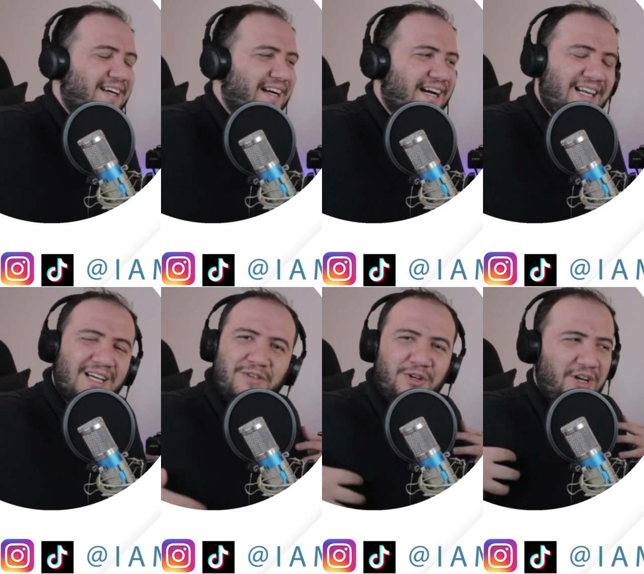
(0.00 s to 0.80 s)
I love
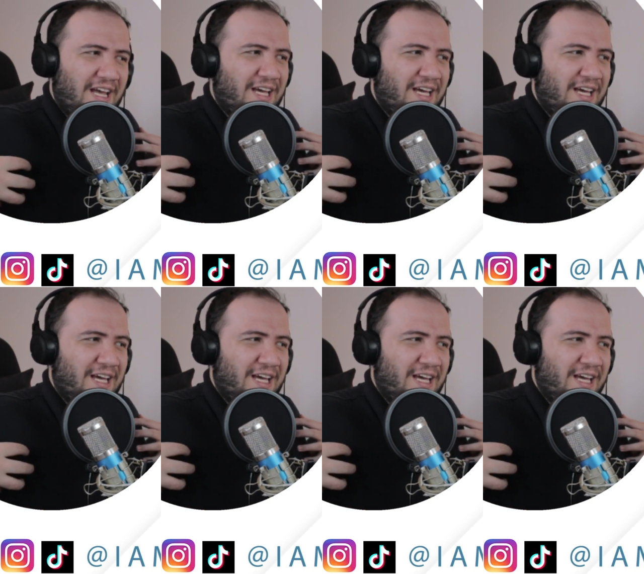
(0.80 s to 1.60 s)
her energy,
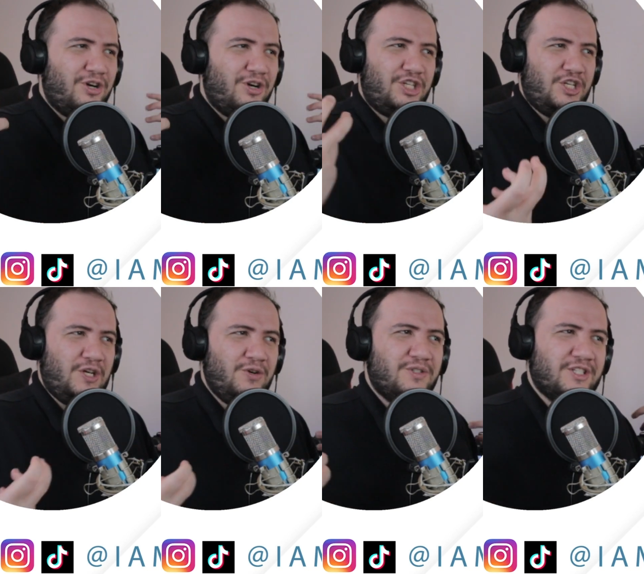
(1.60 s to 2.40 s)
how she
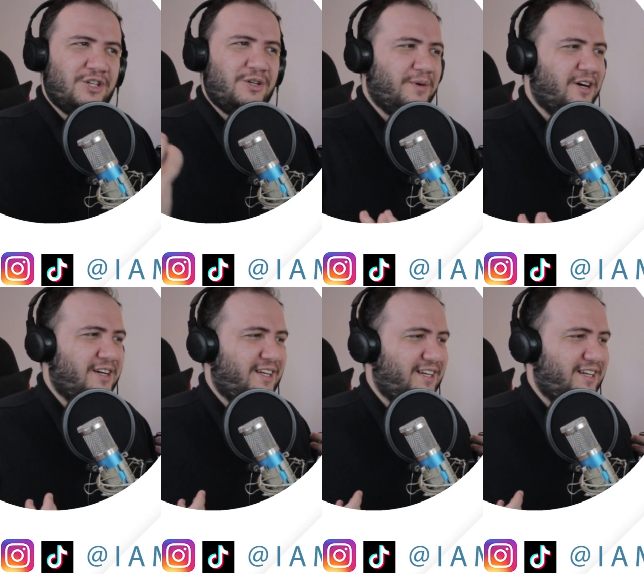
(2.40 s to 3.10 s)
uses her body.